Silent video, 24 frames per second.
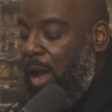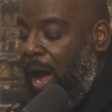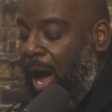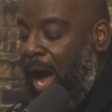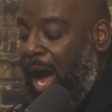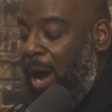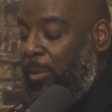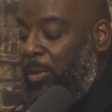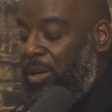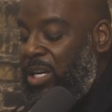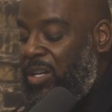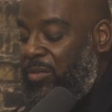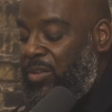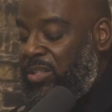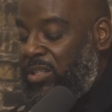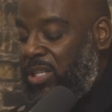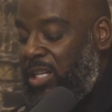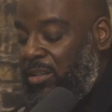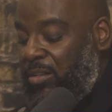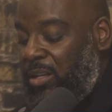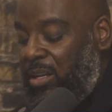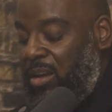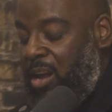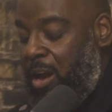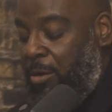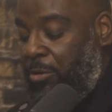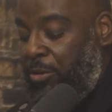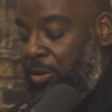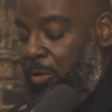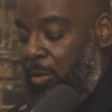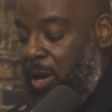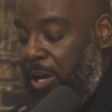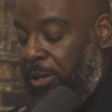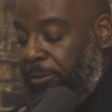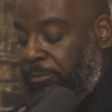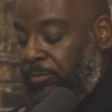I would even take the carrot
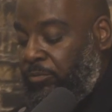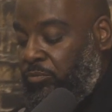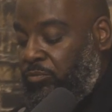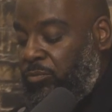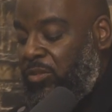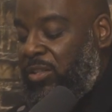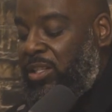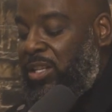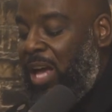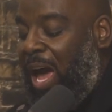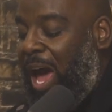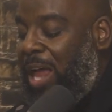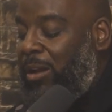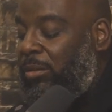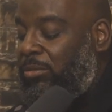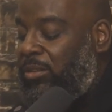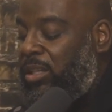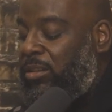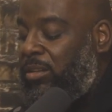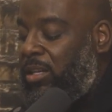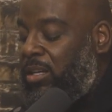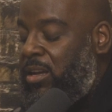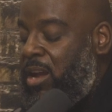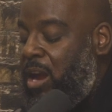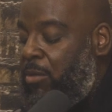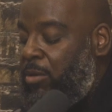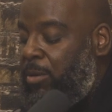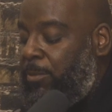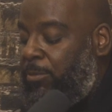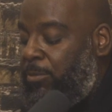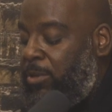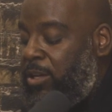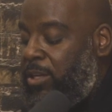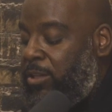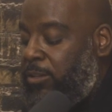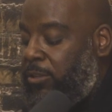away because I don't think the carrot
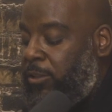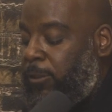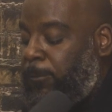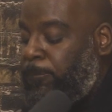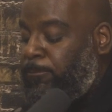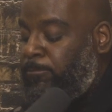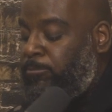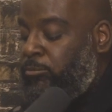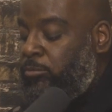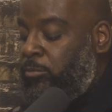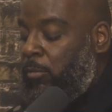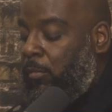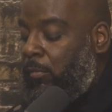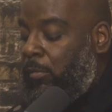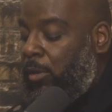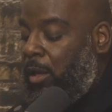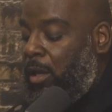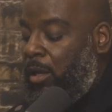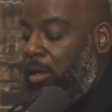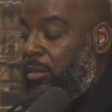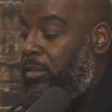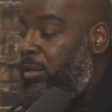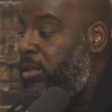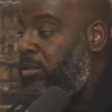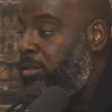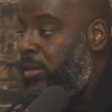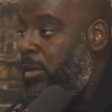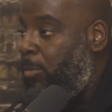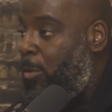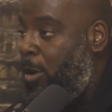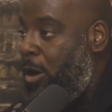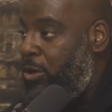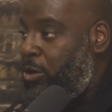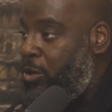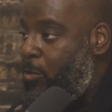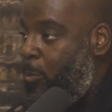brings anything to the
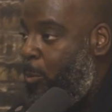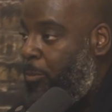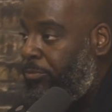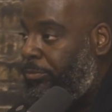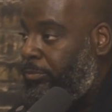party.